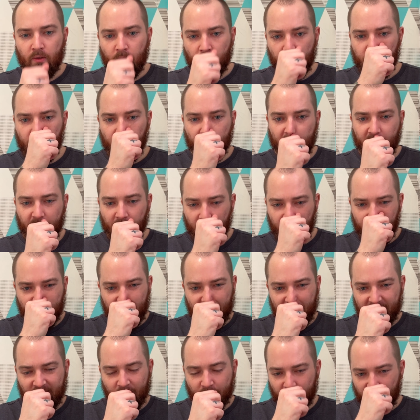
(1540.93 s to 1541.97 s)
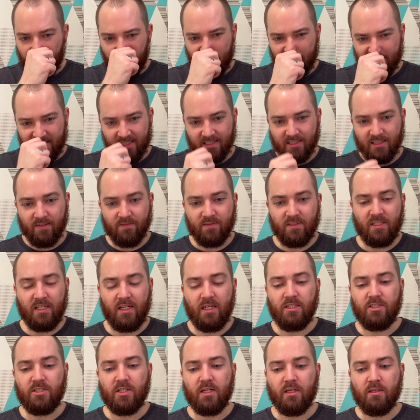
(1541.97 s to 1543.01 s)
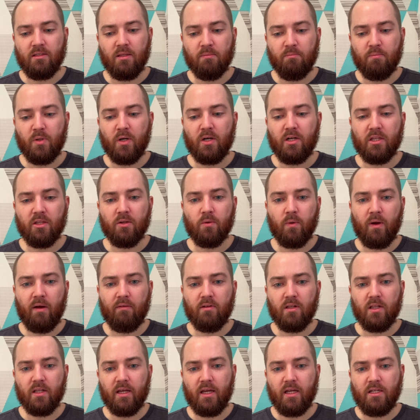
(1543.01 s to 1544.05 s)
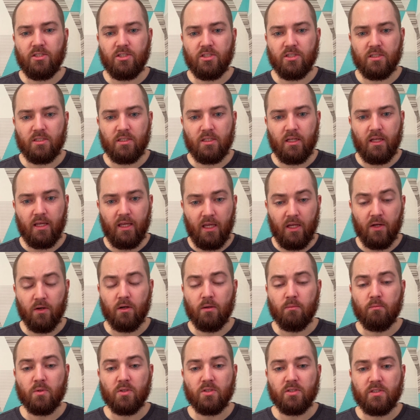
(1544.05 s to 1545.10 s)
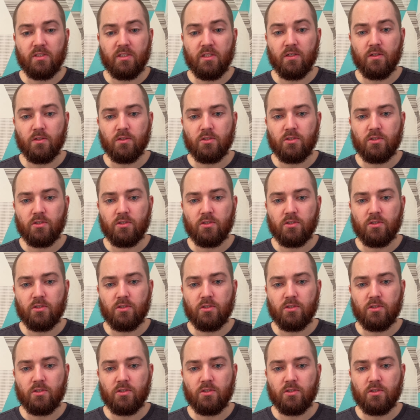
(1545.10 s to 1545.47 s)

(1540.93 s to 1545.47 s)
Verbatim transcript: We are currently in the process of teaching the book of the Revelation here in Brazil.